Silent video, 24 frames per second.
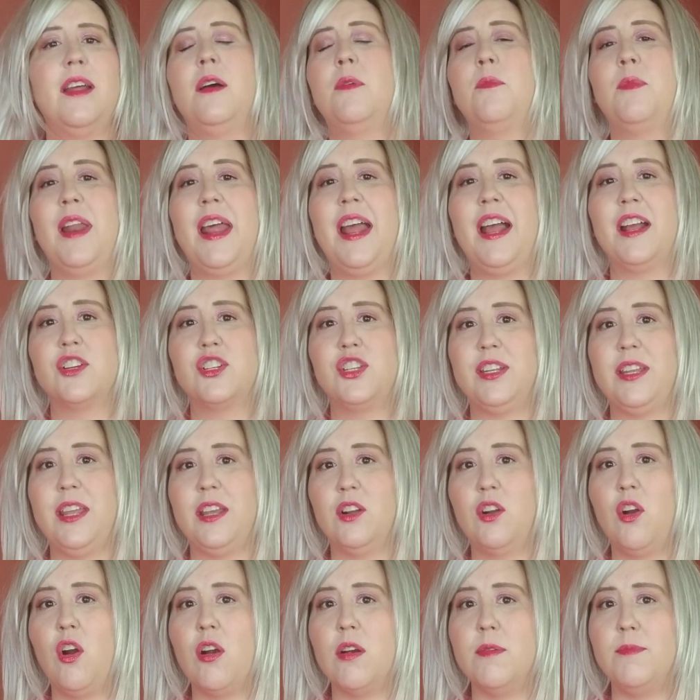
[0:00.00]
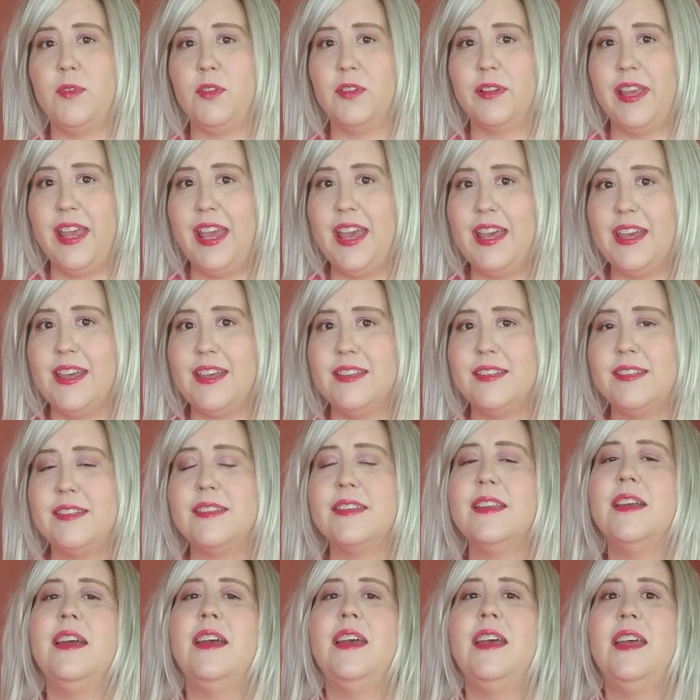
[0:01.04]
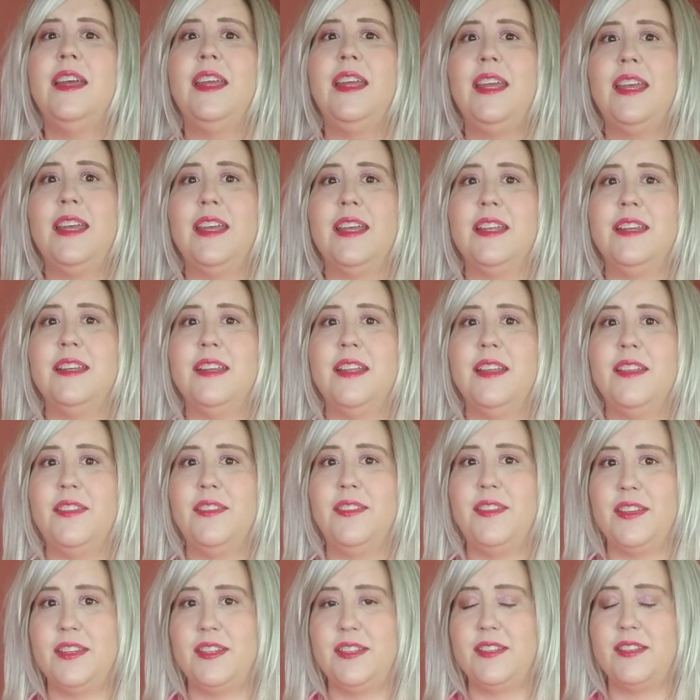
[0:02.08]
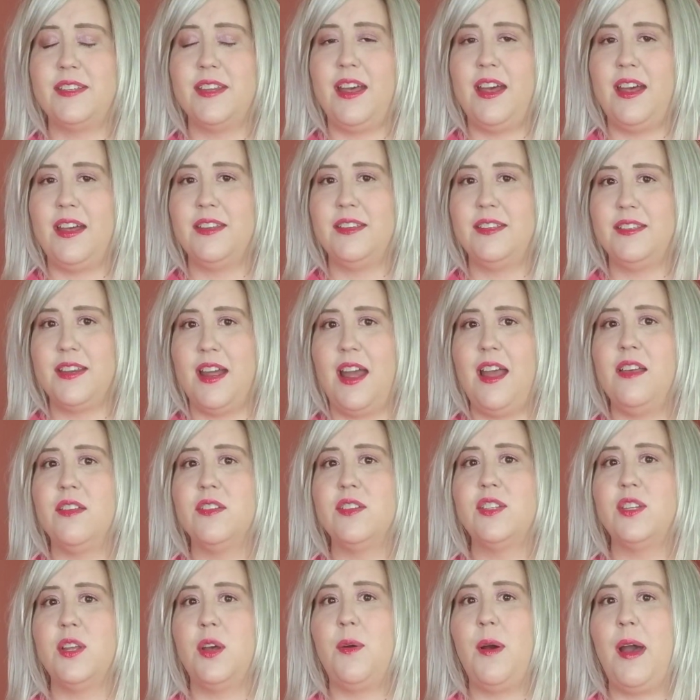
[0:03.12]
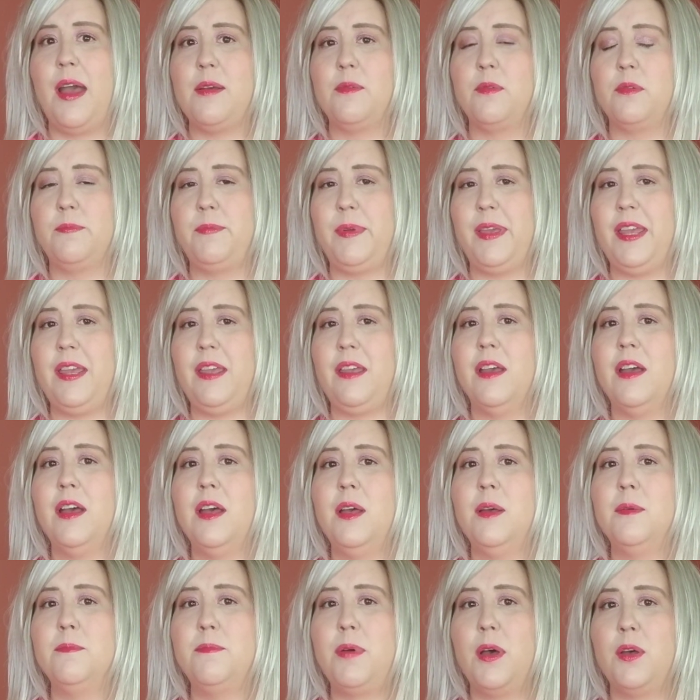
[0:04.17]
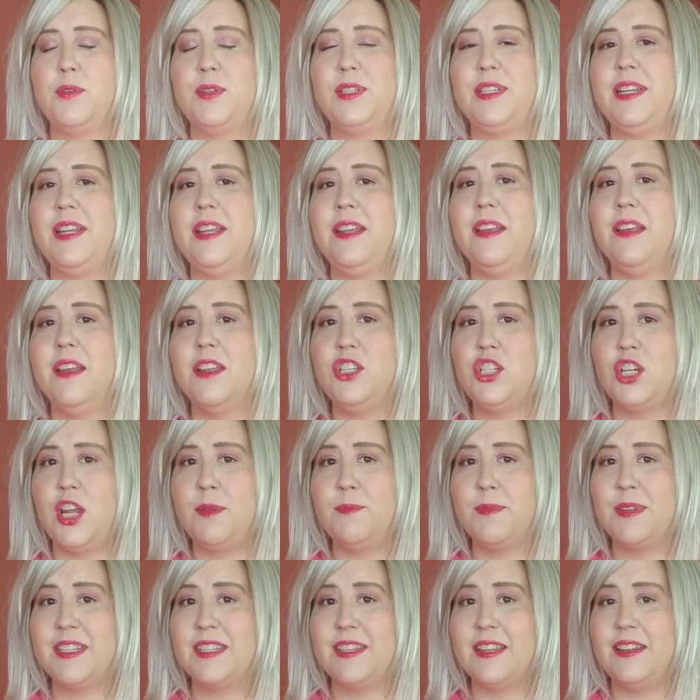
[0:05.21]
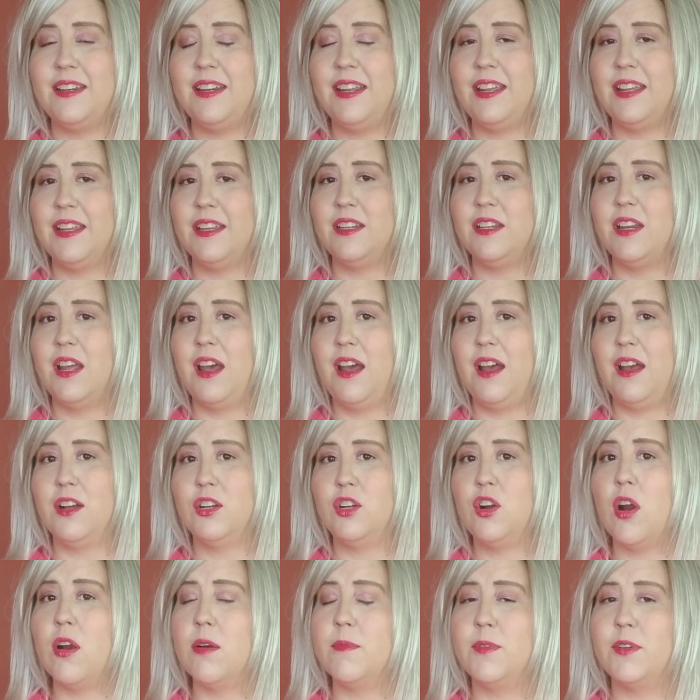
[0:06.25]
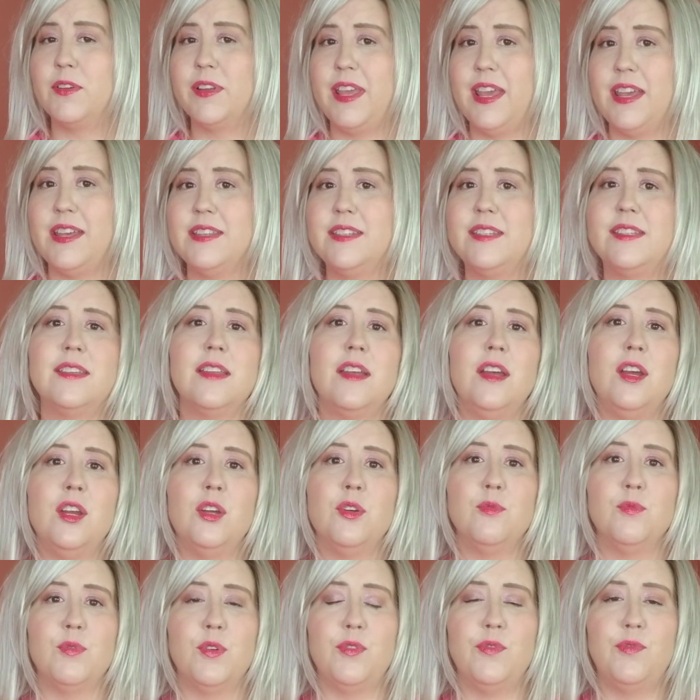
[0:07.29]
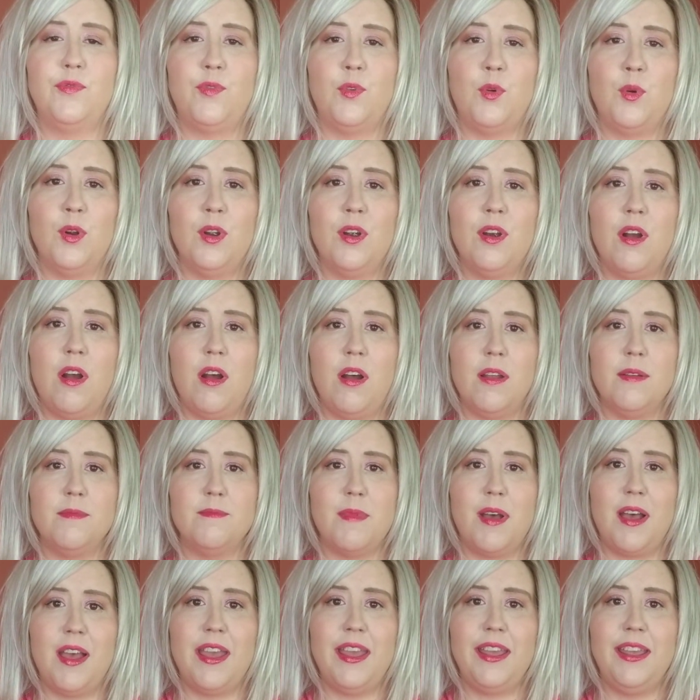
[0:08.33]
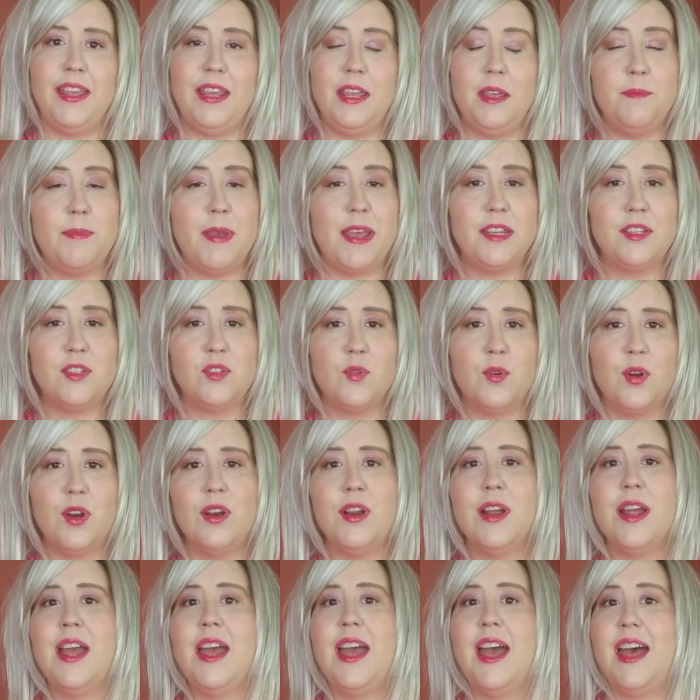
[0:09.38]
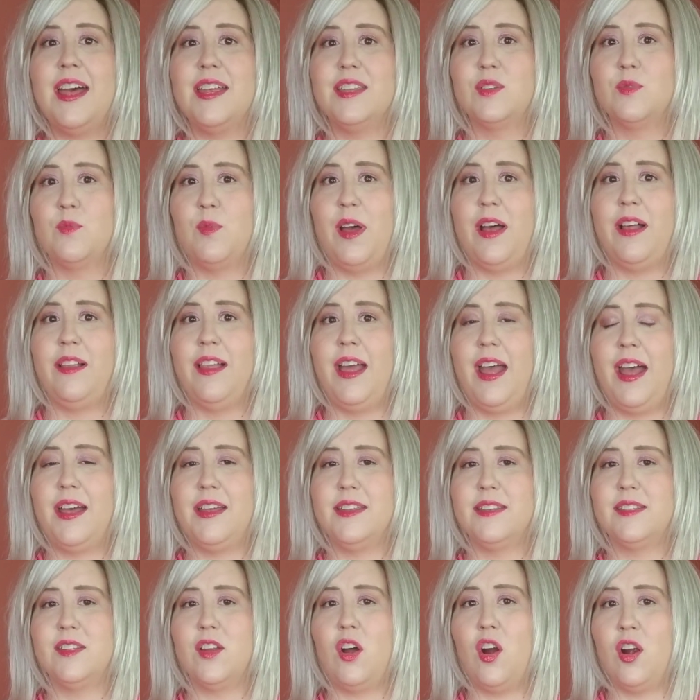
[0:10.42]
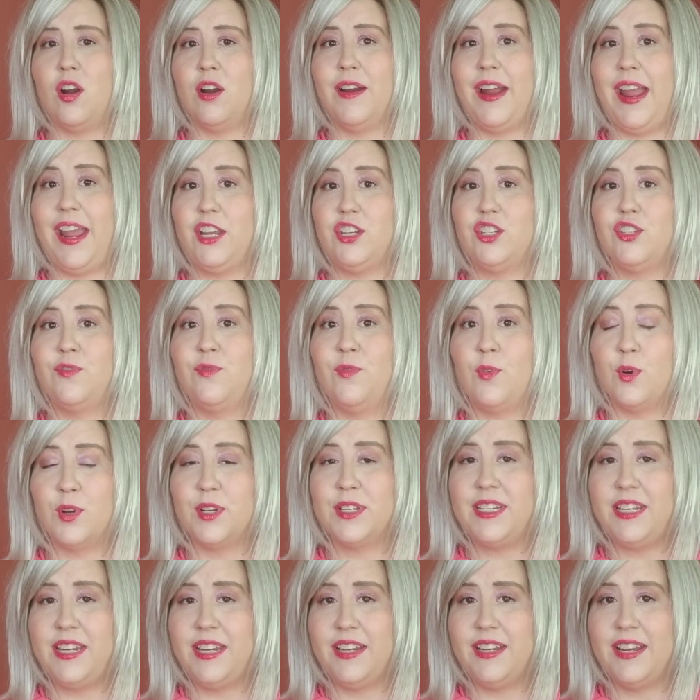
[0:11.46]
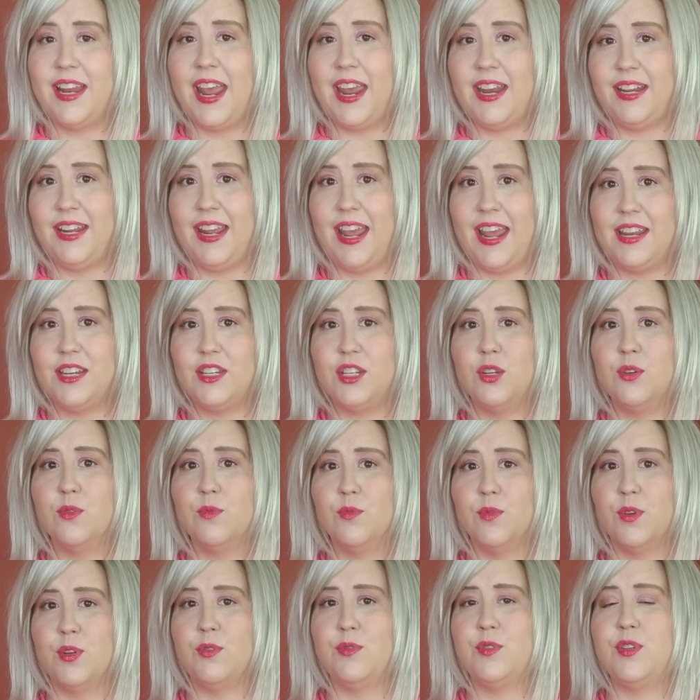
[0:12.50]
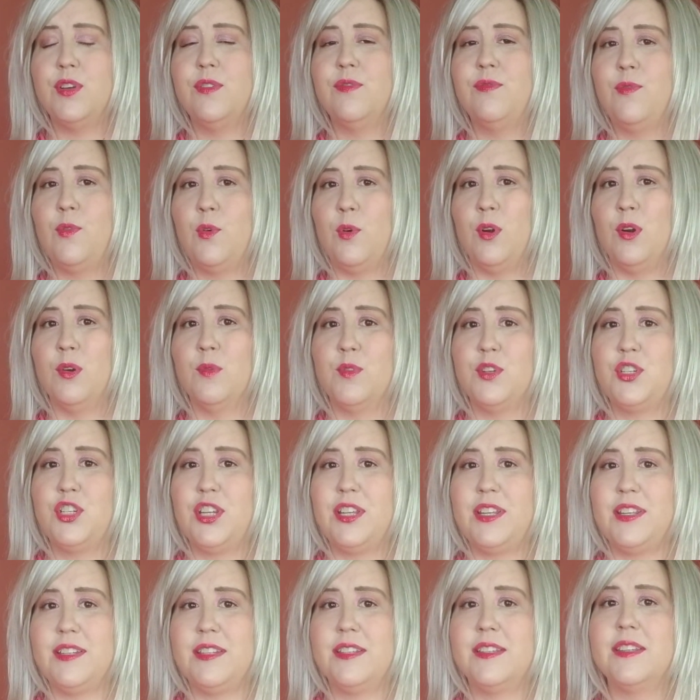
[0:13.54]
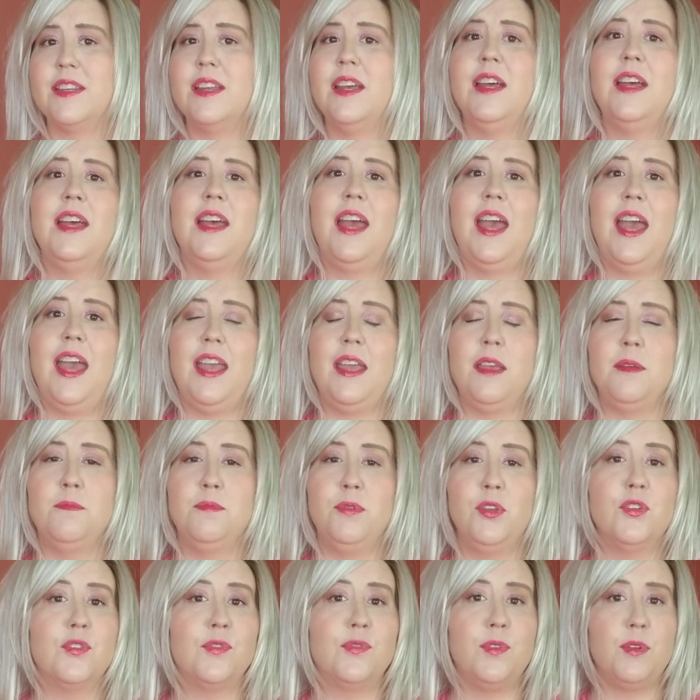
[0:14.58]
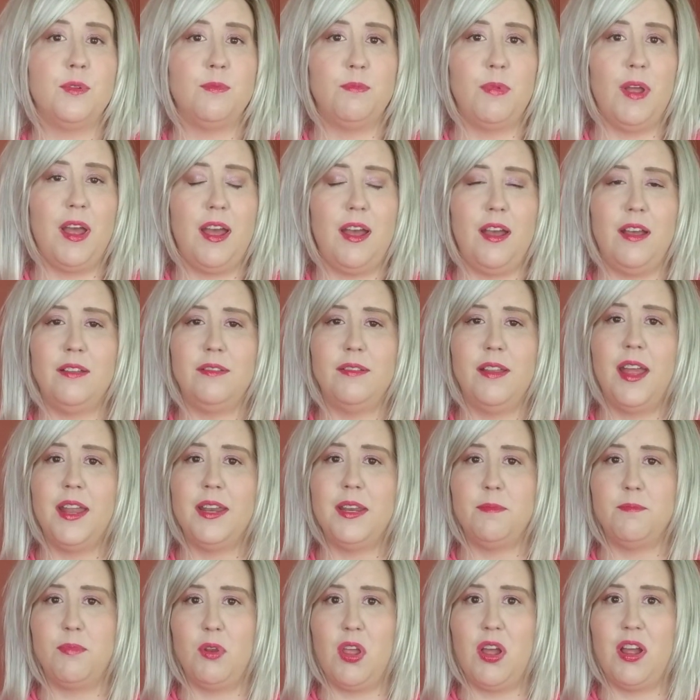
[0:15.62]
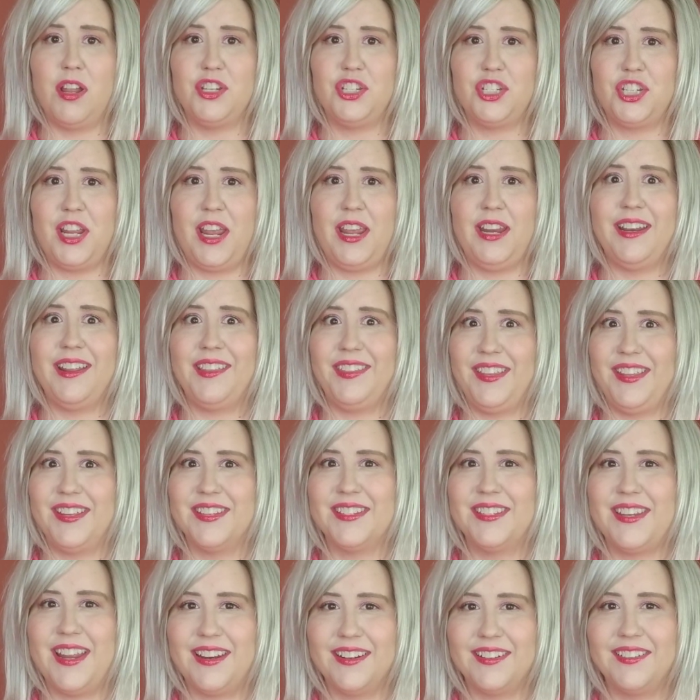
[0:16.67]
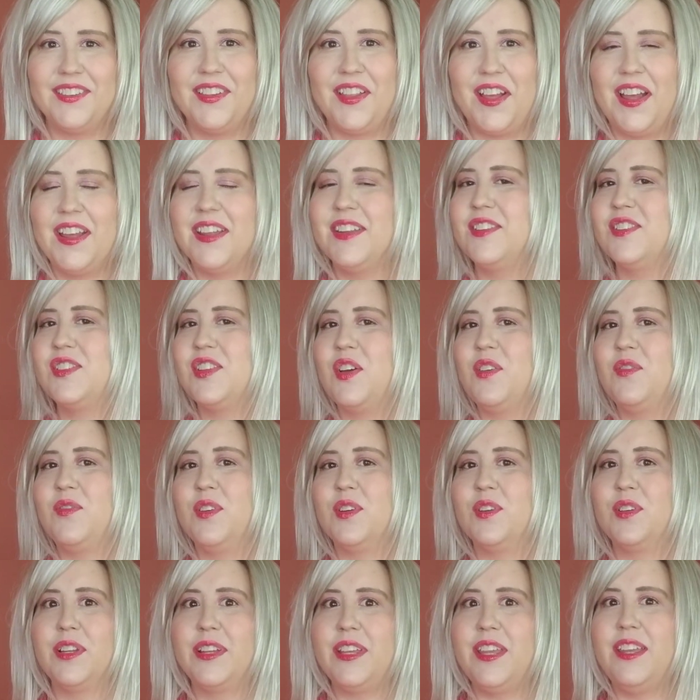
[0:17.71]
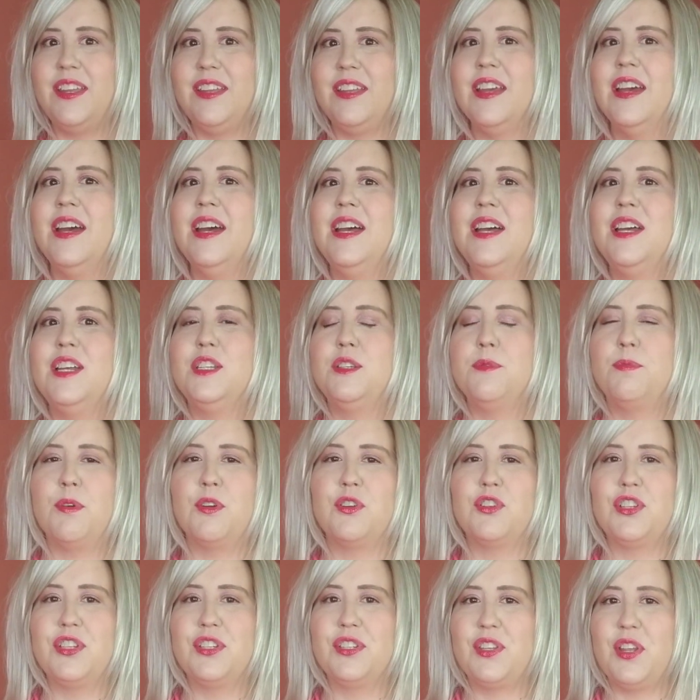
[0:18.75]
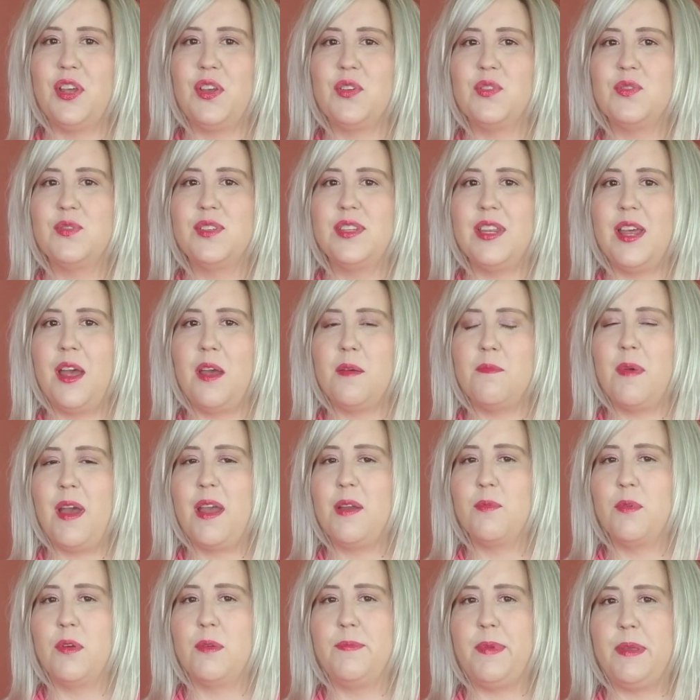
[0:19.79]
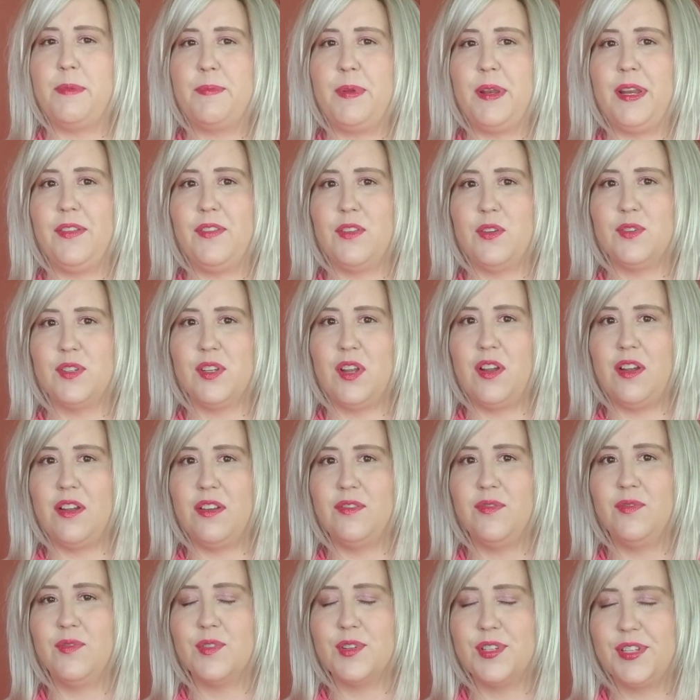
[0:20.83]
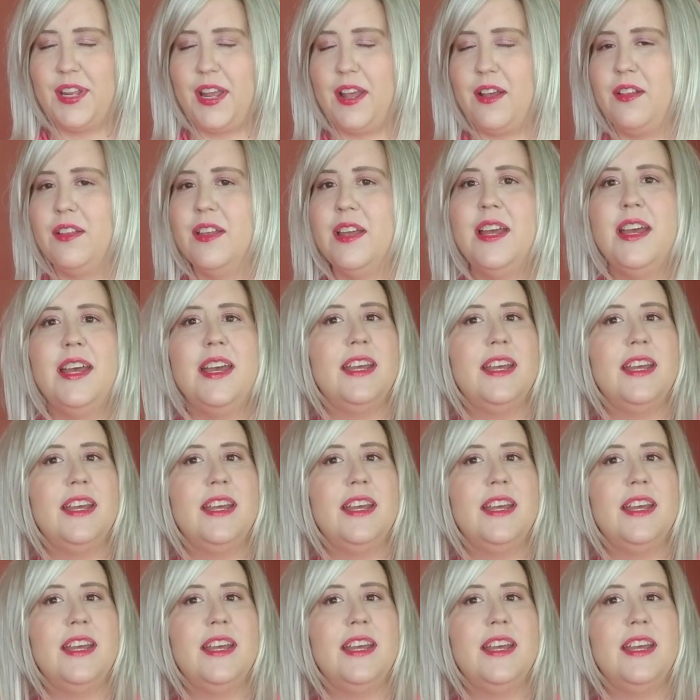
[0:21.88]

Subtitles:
I want to actually get Caramel Kiss in this style. So I will be posting Jameson in Caramel Kiss Route 4 on my eBay store, as well as RH1488 Route 4, which is a beautiful honey blonde shade in the Estetica line. So if you're looking to purchase those, I will be putting those on for sale.